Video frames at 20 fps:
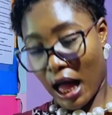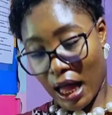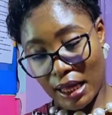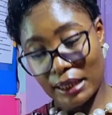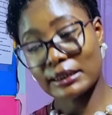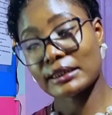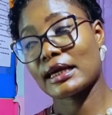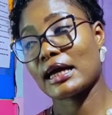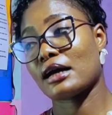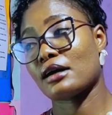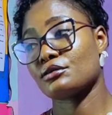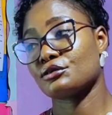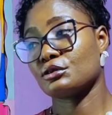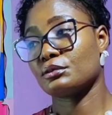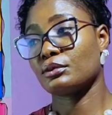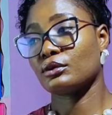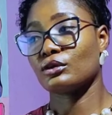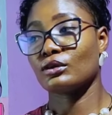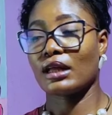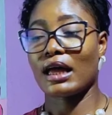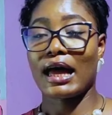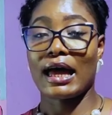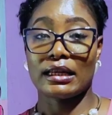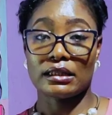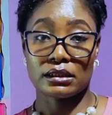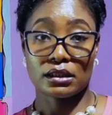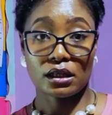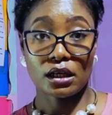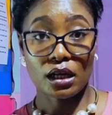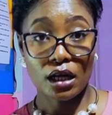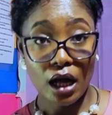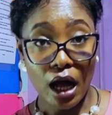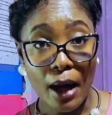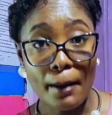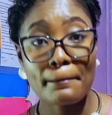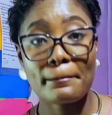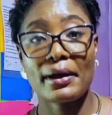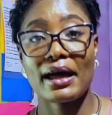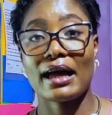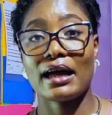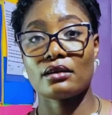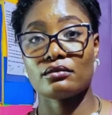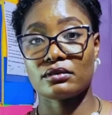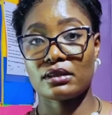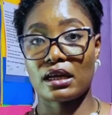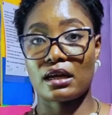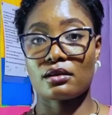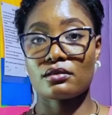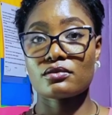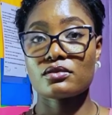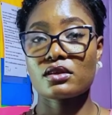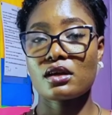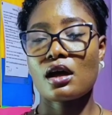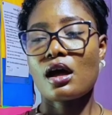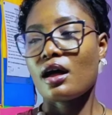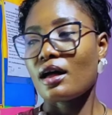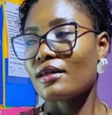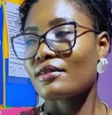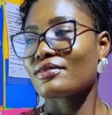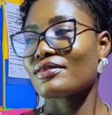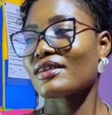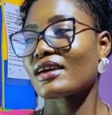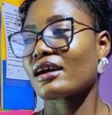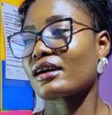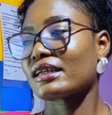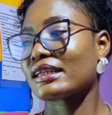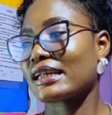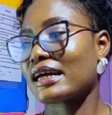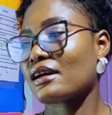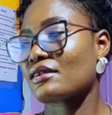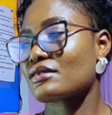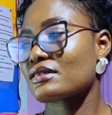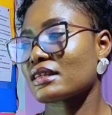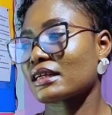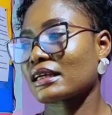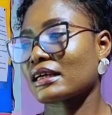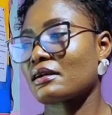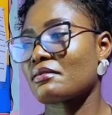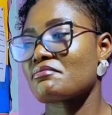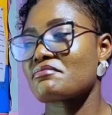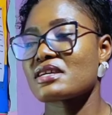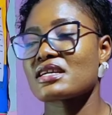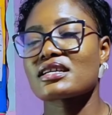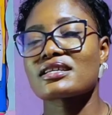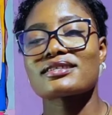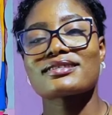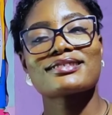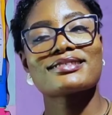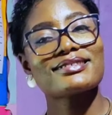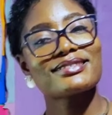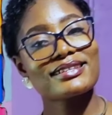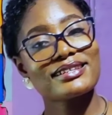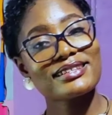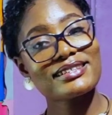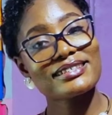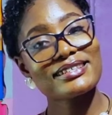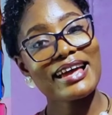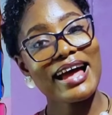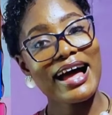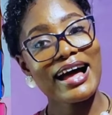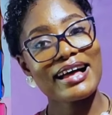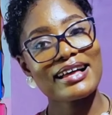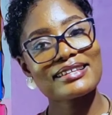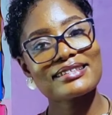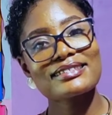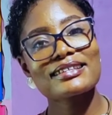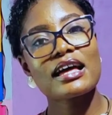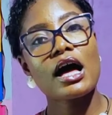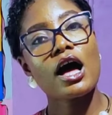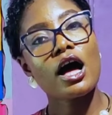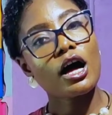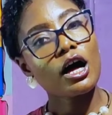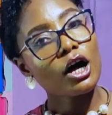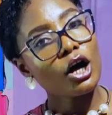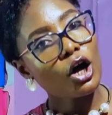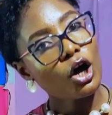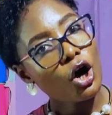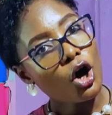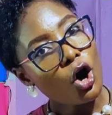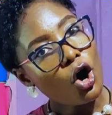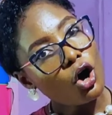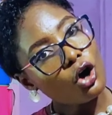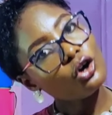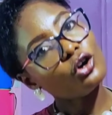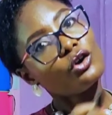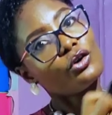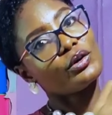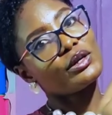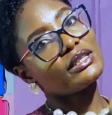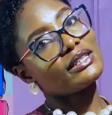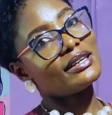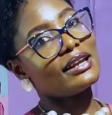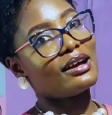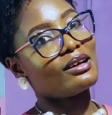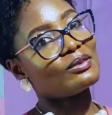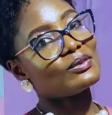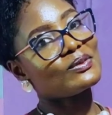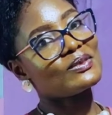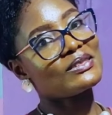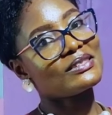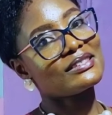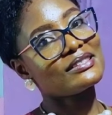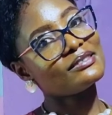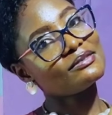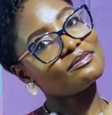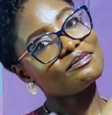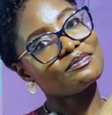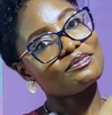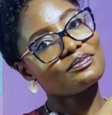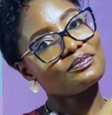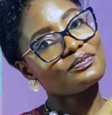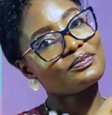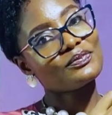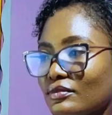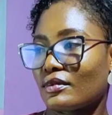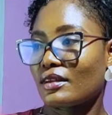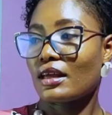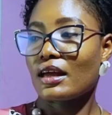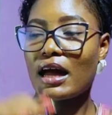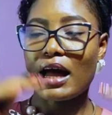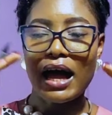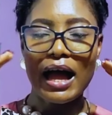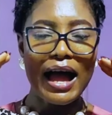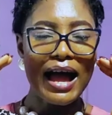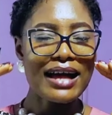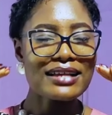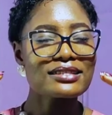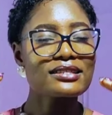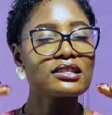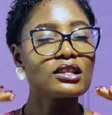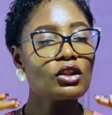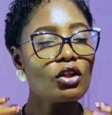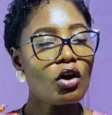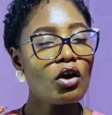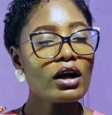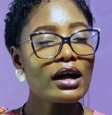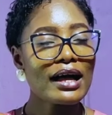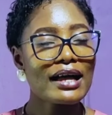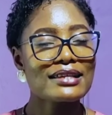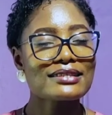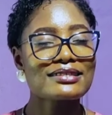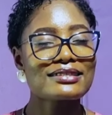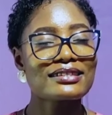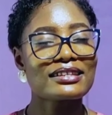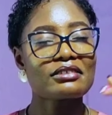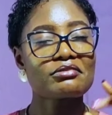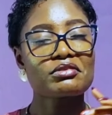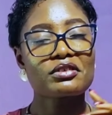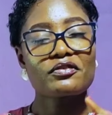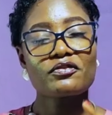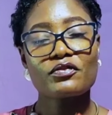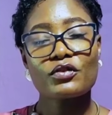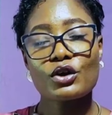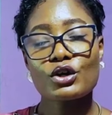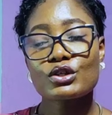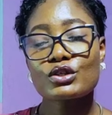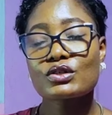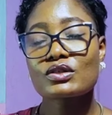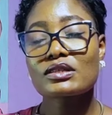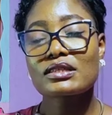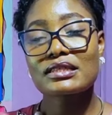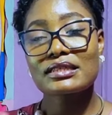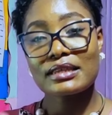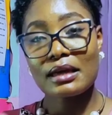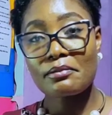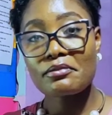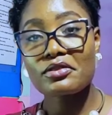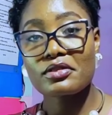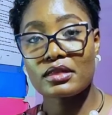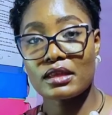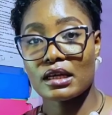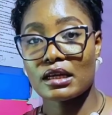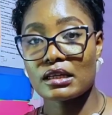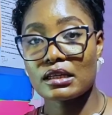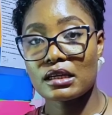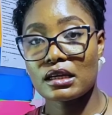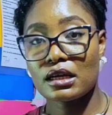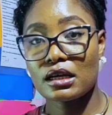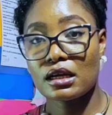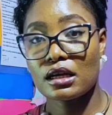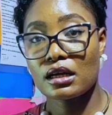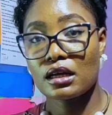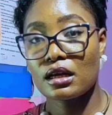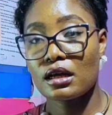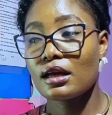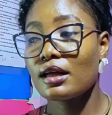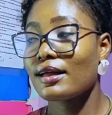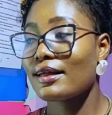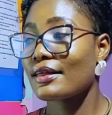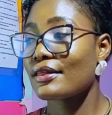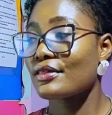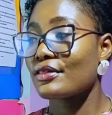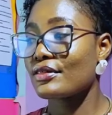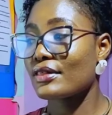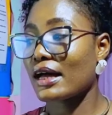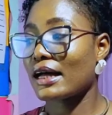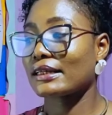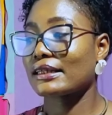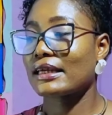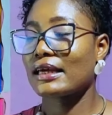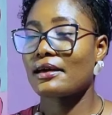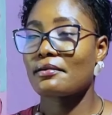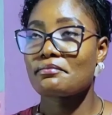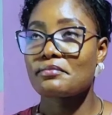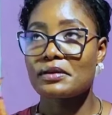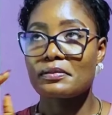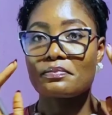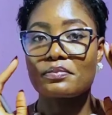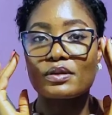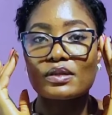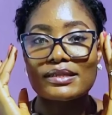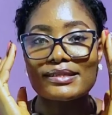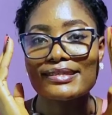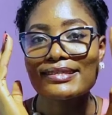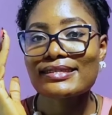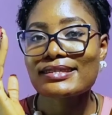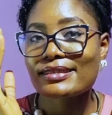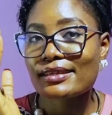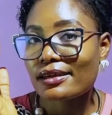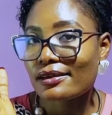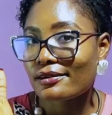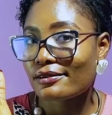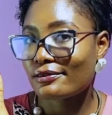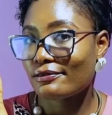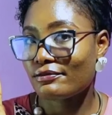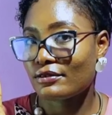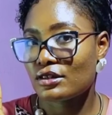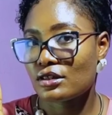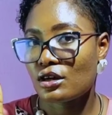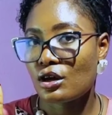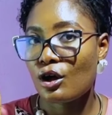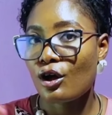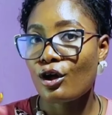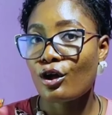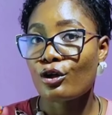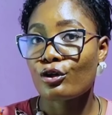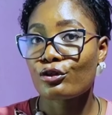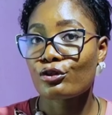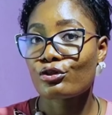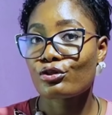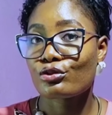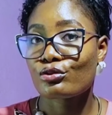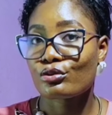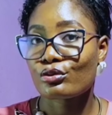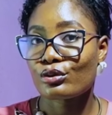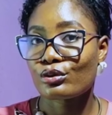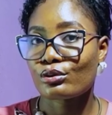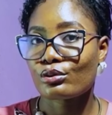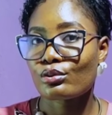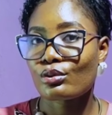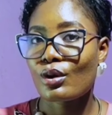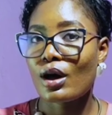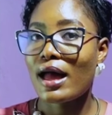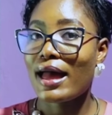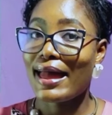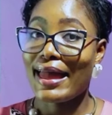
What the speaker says: uncountable, and compound nouns. They are nouns that can be considered as concrete nouns, as long as they refer to something that can be perceived through